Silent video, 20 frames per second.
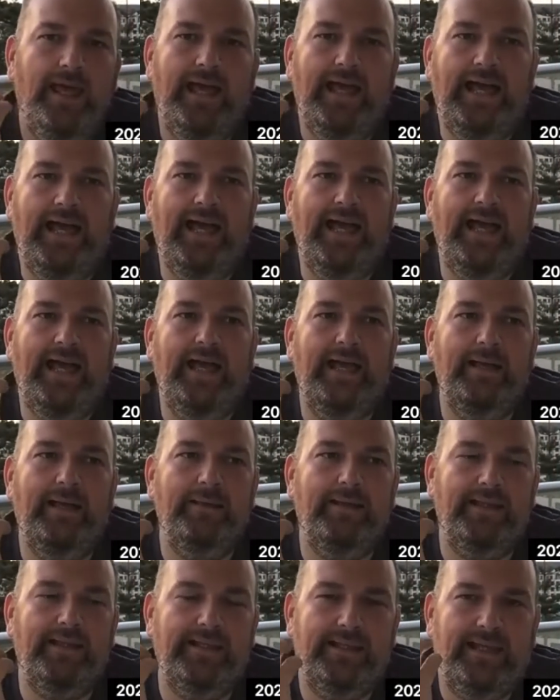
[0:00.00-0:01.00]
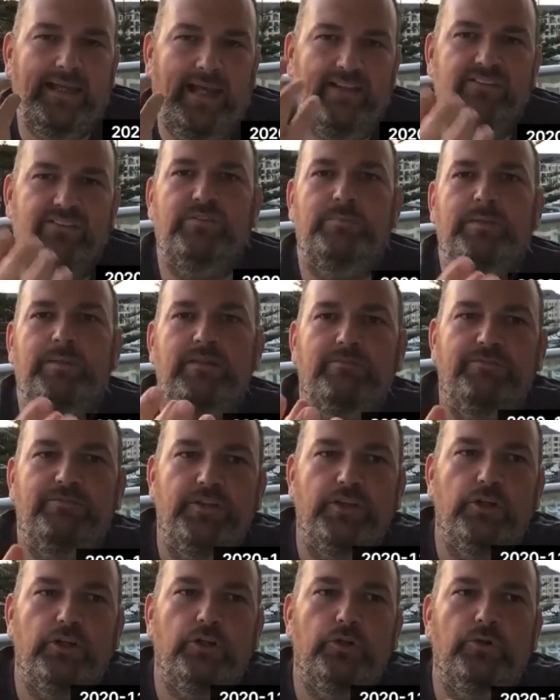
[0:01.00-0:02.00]
has to be
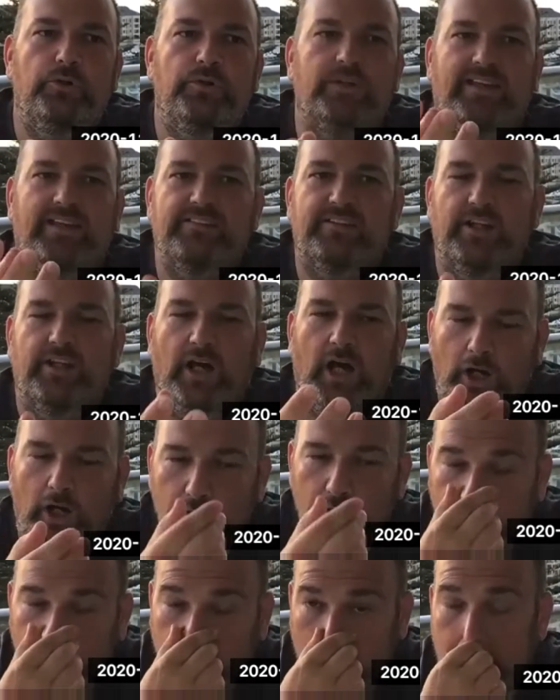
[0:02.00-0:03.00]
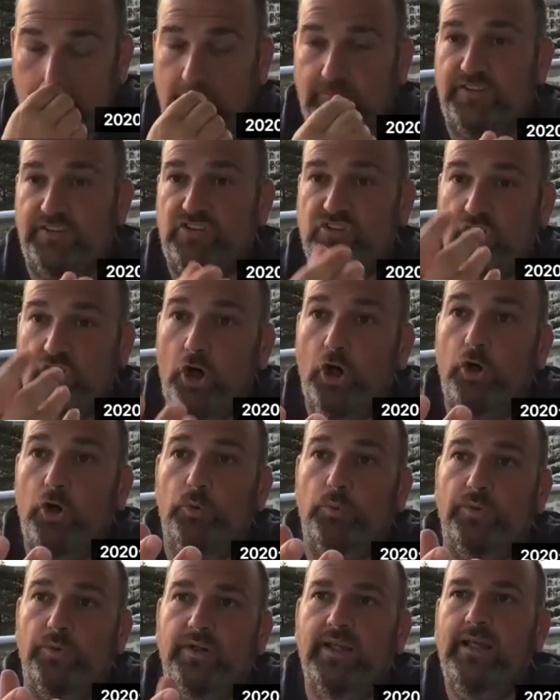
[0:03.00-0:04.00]
viewed as an outcome of its
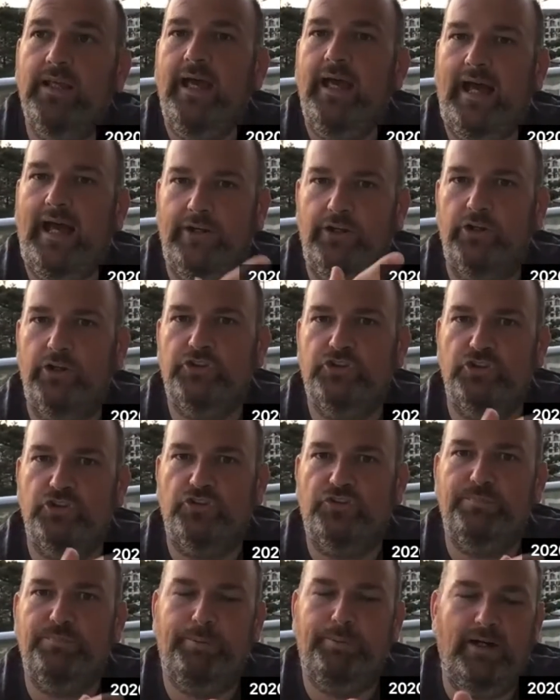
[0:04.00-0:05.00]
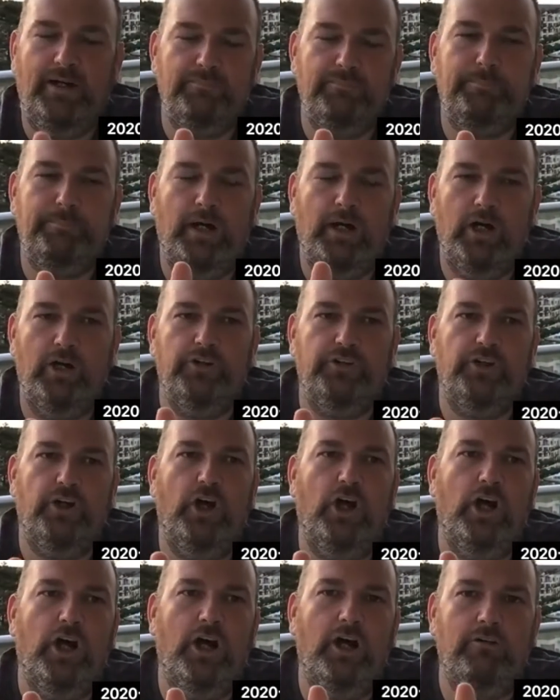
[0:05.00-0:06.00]
own and not just part
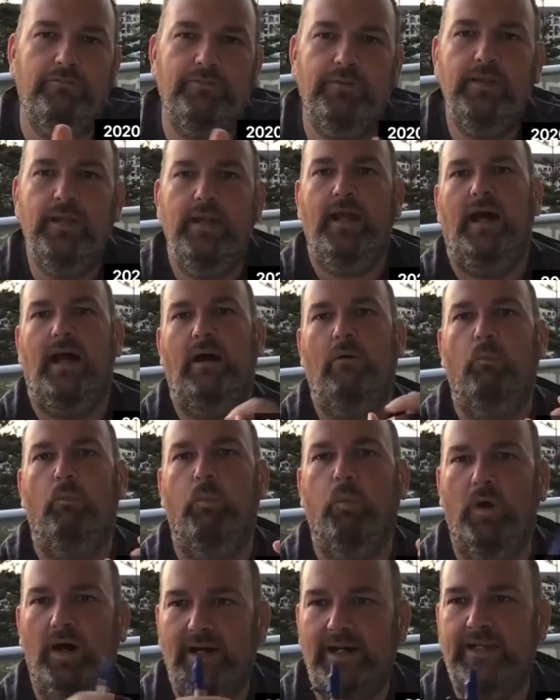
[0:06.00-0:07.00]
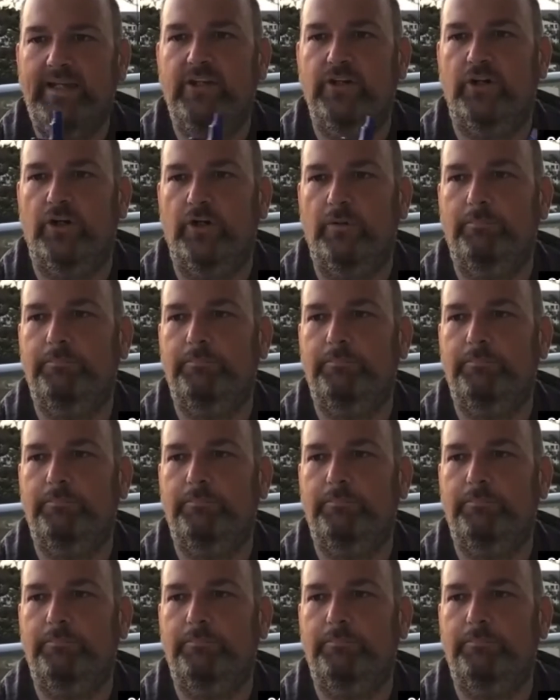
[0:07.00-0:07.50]
of a wider